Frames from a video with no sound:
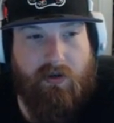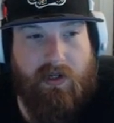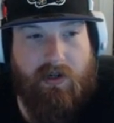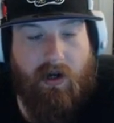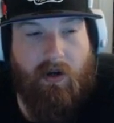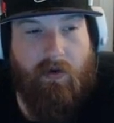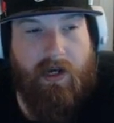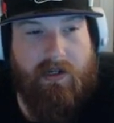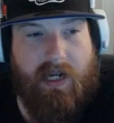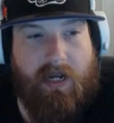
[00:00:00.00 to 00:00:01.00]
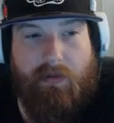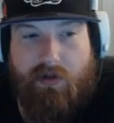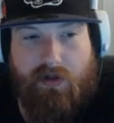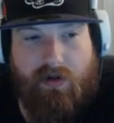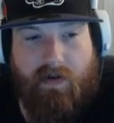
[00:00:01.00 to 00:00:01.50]
So he's always
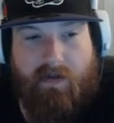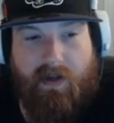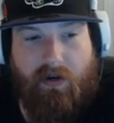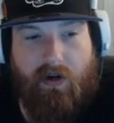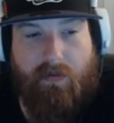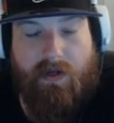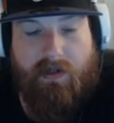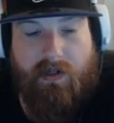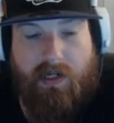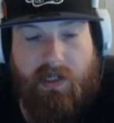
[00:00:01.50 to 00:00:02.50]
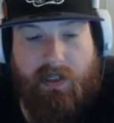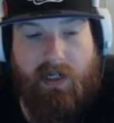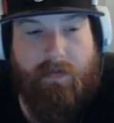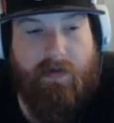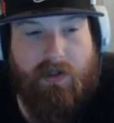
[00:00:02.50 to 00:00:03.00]
able to survive that creep. He's
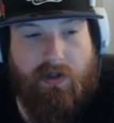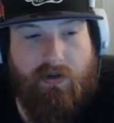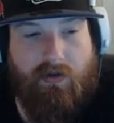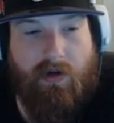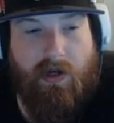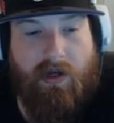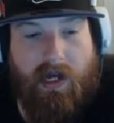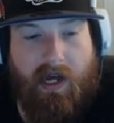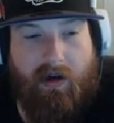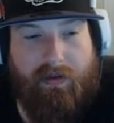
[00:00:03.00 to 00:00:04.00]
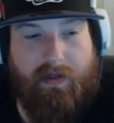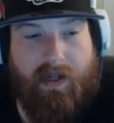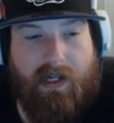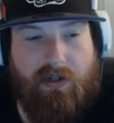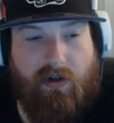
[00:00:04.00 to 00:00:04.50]
healing up the 2 health
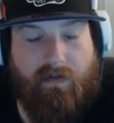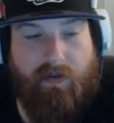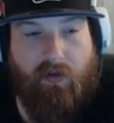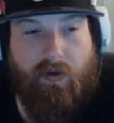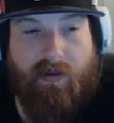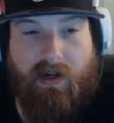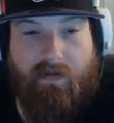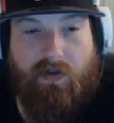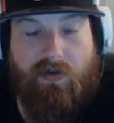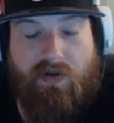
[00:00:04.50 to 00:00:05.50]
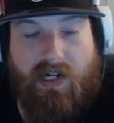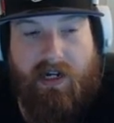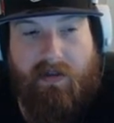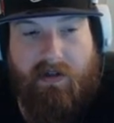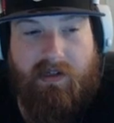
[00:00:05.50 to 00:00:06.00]
that he took from the creep. And then if you use
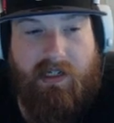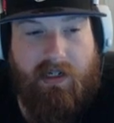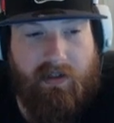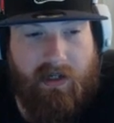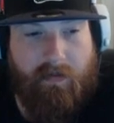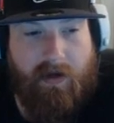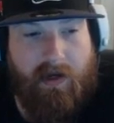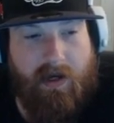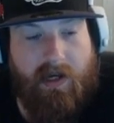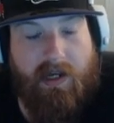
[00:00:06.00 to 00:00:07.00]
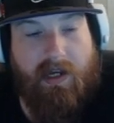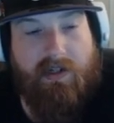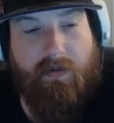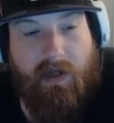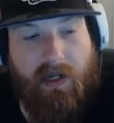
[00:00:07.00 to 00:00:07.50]
anything to heal him, he
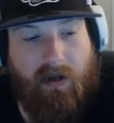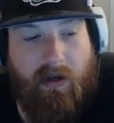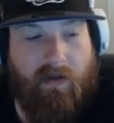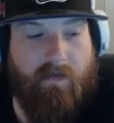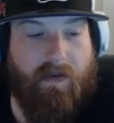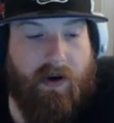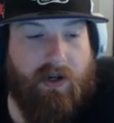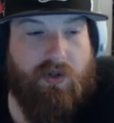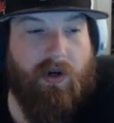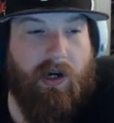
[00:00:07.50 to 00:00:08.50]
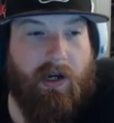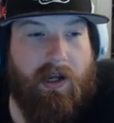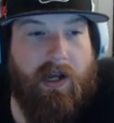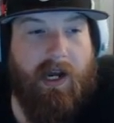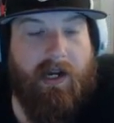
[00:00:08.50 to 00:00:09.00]
ends up getting very strong
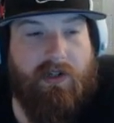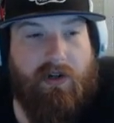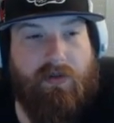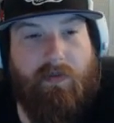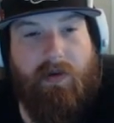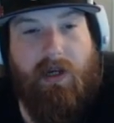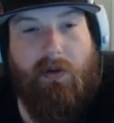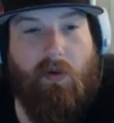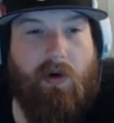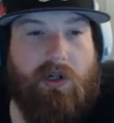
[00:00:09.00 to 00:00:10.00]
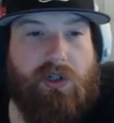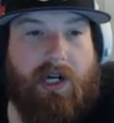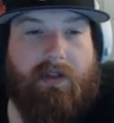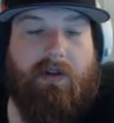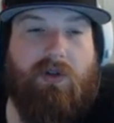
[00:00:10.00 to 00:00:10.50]
and starts being able to
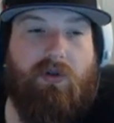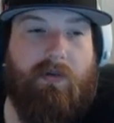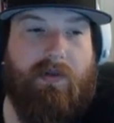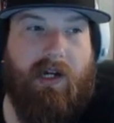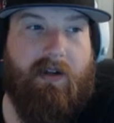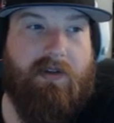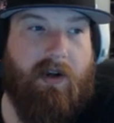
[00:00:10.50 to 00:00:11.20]
one-shot those creeps down.